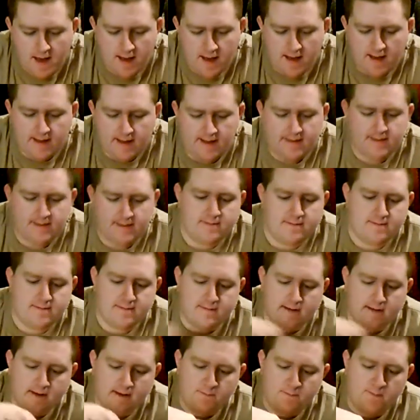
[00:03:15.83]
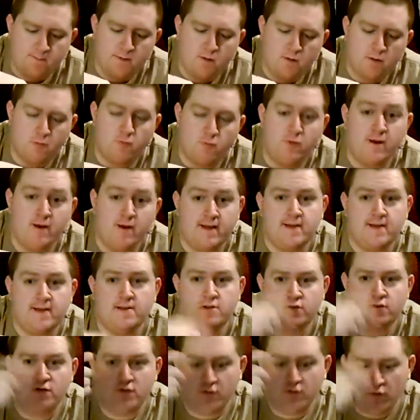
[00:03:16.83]
As Pio pointed out,
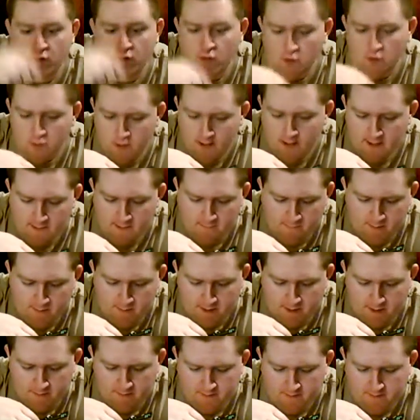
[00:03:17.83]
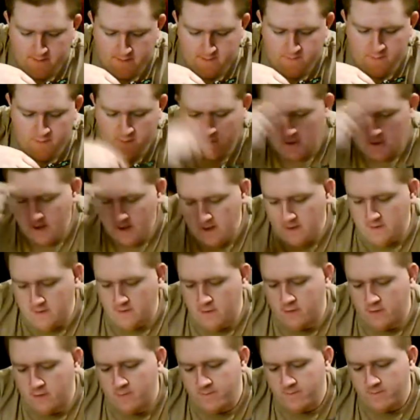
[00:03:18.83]
he should roll kind of better than this, but what are you going
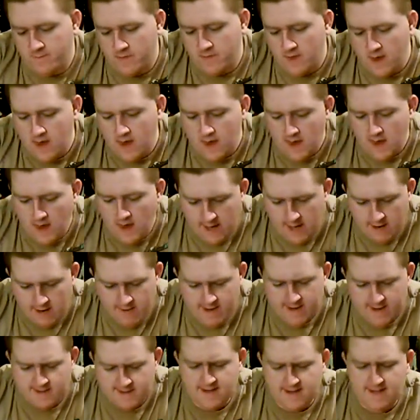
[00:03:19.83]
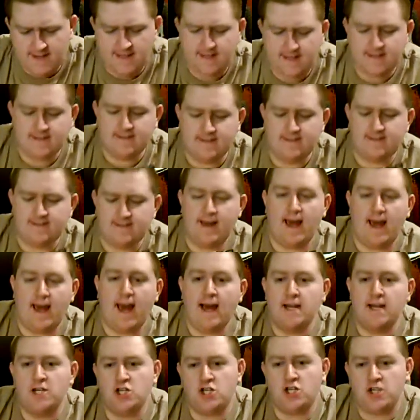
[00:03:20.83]
to do? Here he is in his
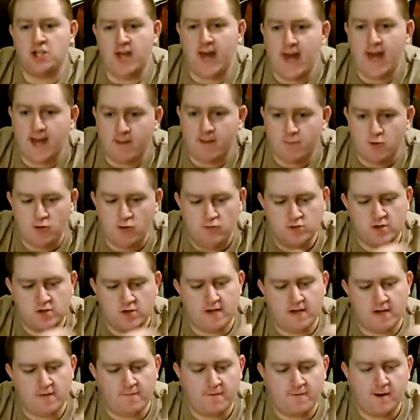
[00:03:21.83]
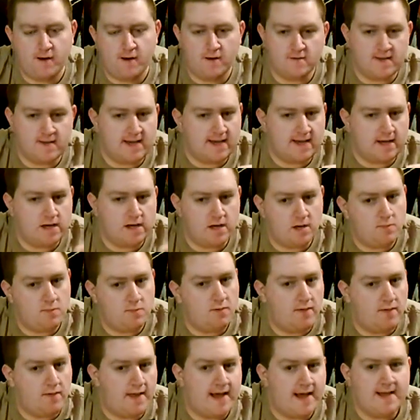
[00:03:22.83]
H-tank mode, which kind of fires like a
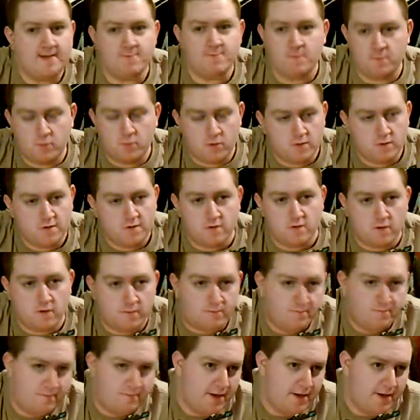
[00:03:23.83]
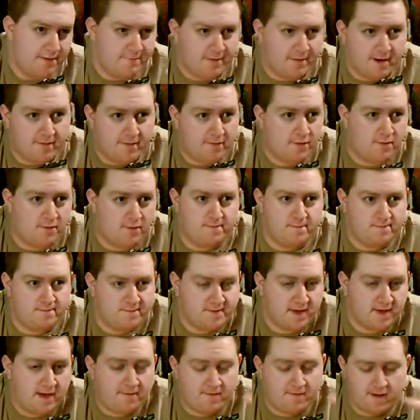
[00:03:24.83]
plasma burst, or whatever
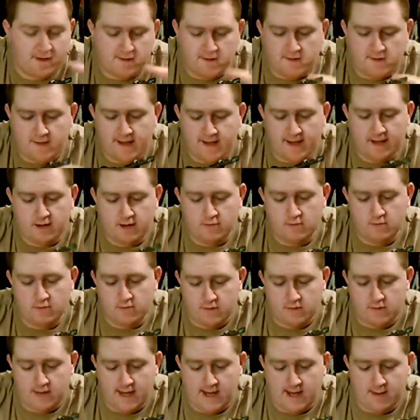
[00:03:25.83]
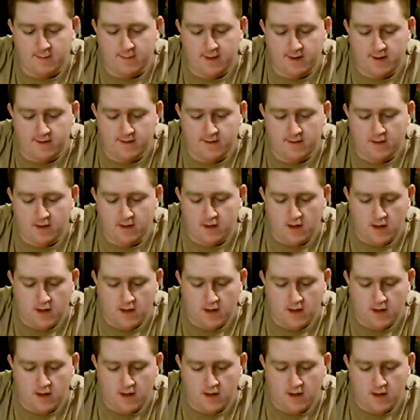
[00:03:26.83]
sci-fi thing that got going animated